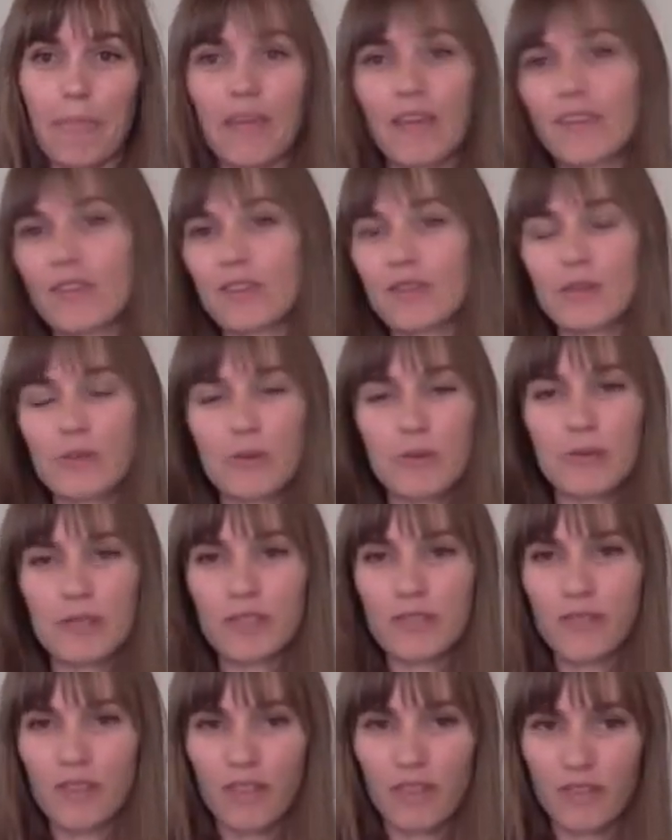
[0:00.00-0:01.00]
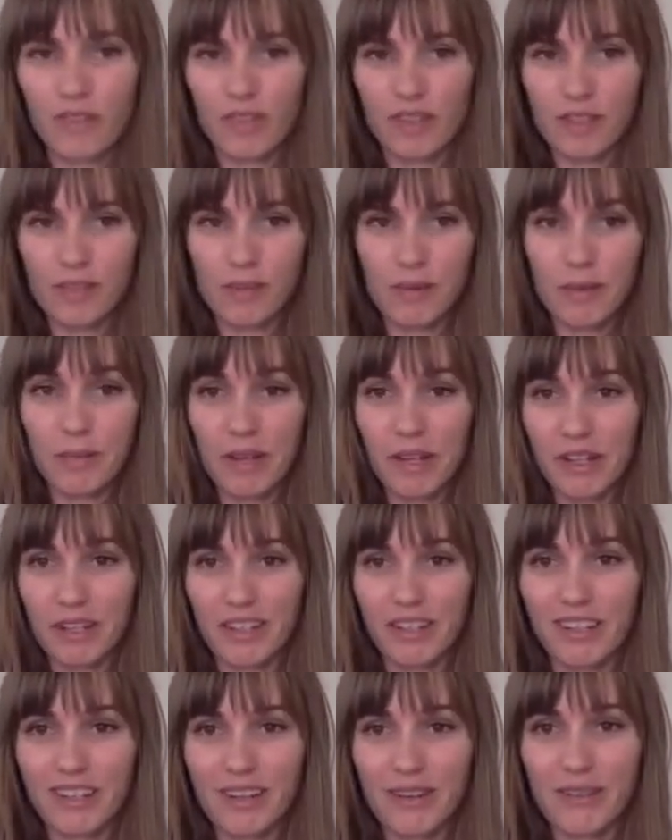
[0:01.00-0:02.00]
And there's a whole bunch of other things, but I'm not going
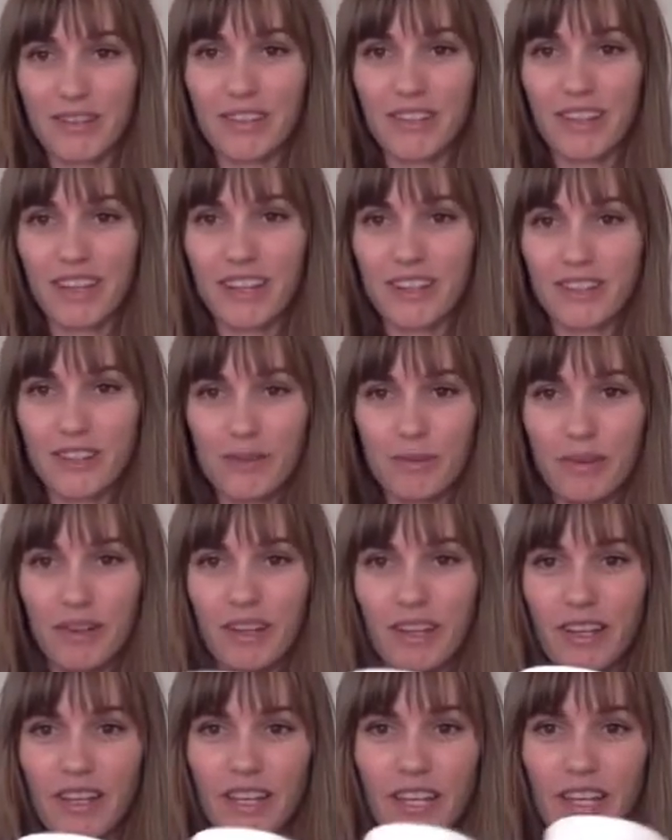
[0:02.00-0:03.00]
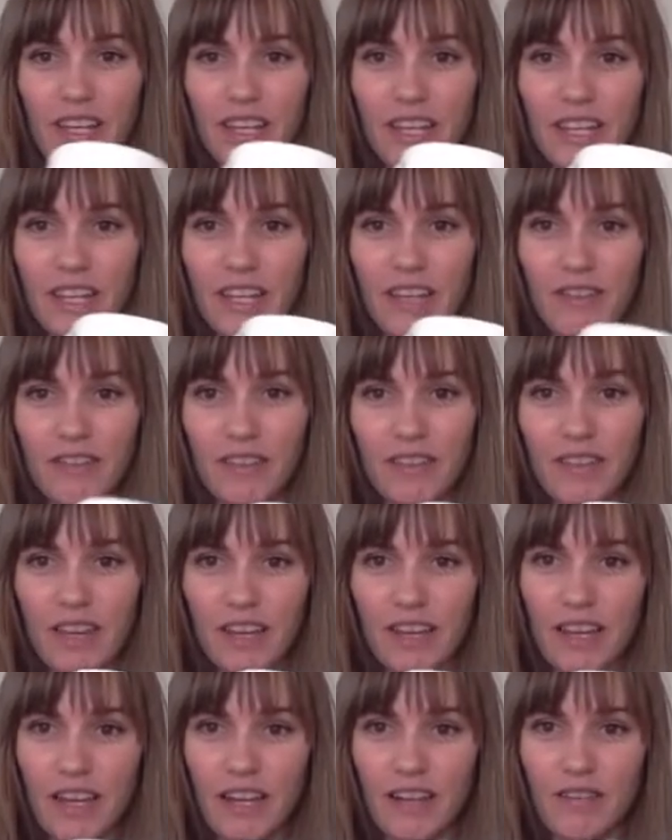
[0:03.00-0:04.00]
to go into that. I just want to give you
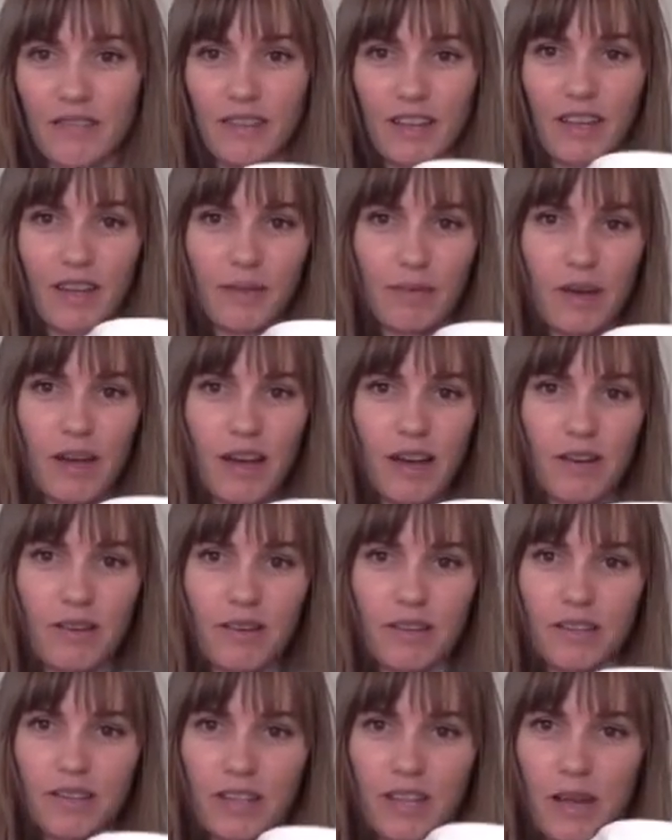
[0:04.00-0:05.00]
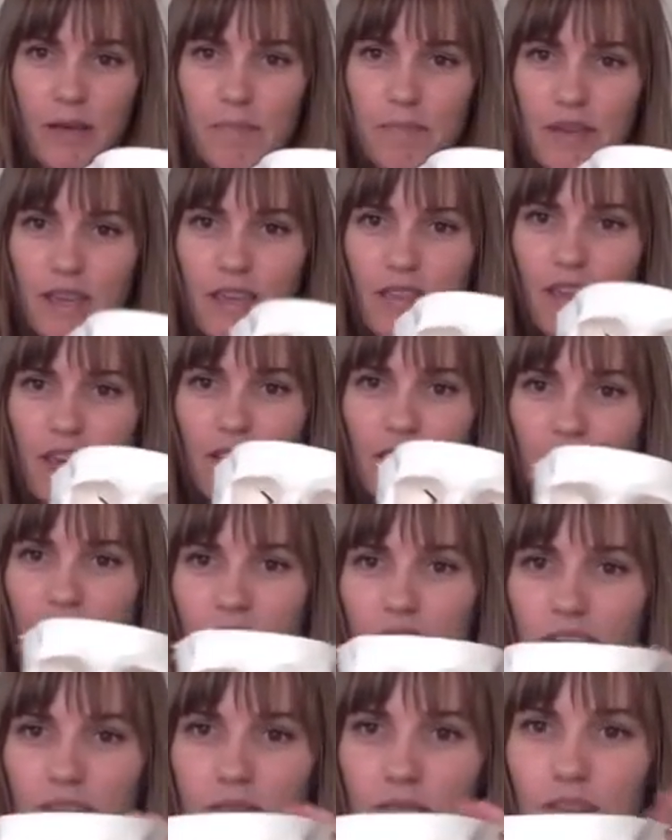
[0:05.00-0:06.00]
that kind of like, wow, look how big they
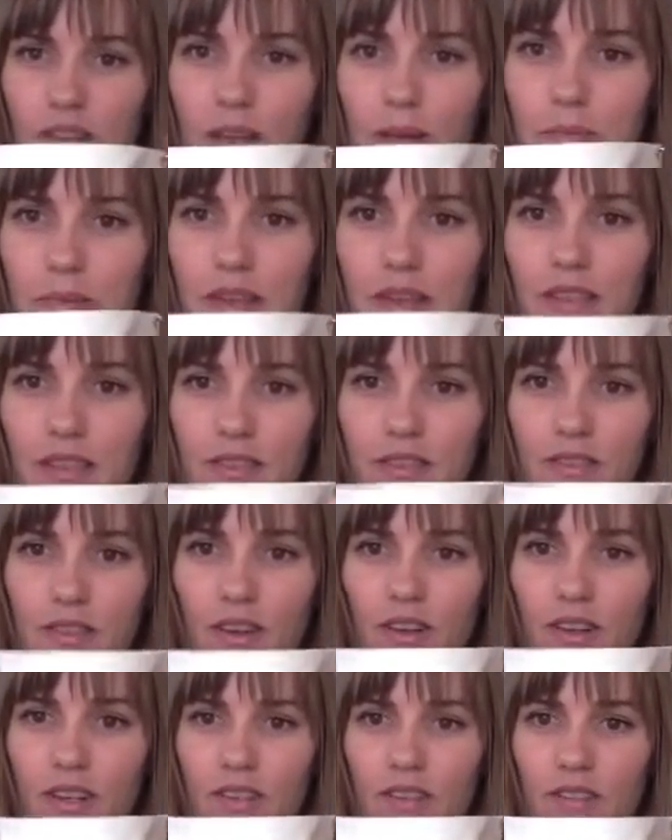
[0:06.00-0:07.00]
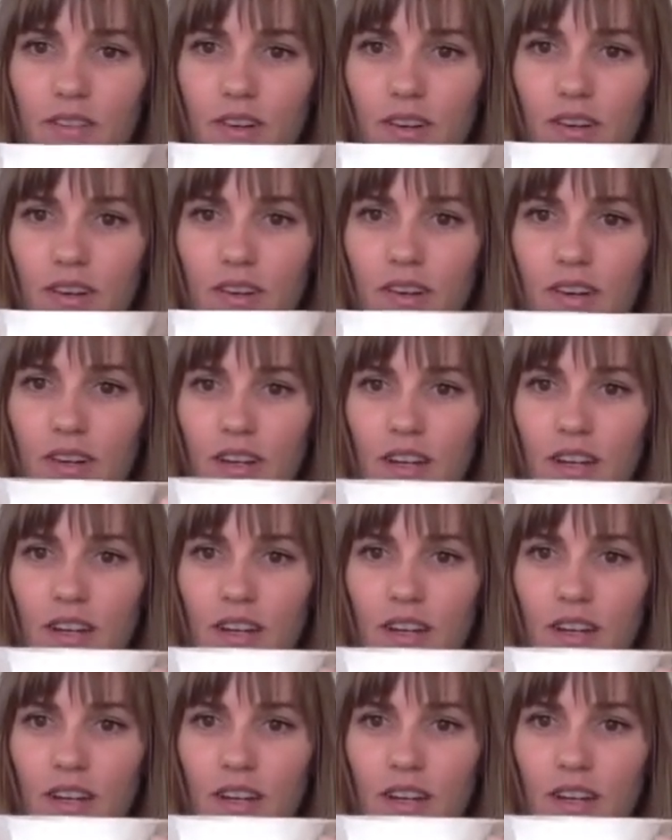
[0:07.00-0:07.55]
are. Look how big the sockets are.